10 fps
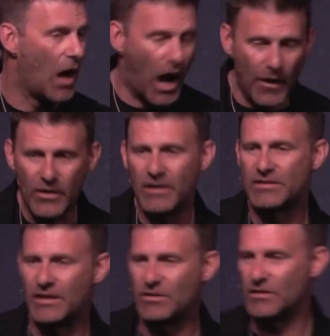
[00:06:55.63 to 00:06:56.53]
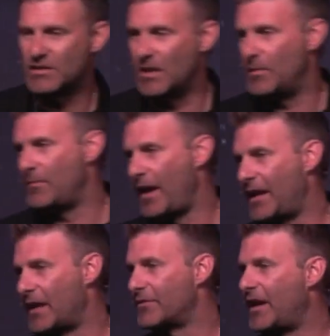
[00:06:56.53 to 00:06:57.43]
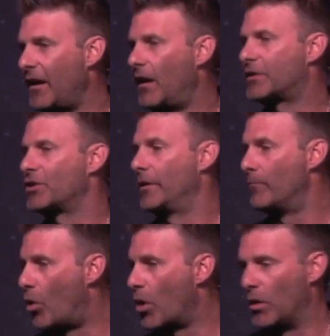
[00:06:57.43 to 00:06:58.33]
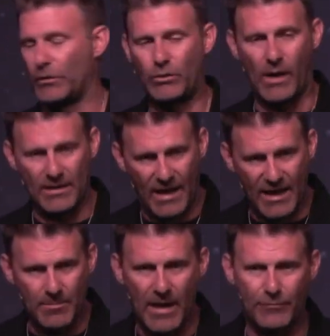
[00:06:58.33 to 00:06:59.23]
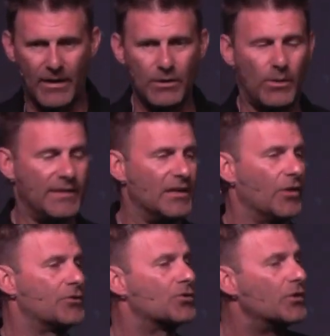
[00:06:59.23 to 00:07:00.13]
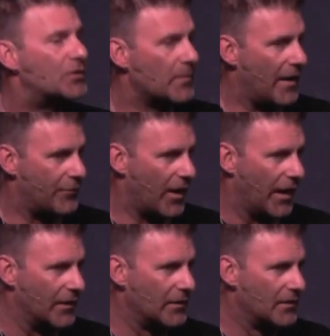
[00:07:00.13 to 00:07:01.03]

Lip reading: Other decisions can be made out of character and morals. Do I lie to my friend? Do I tell the truth to my friend?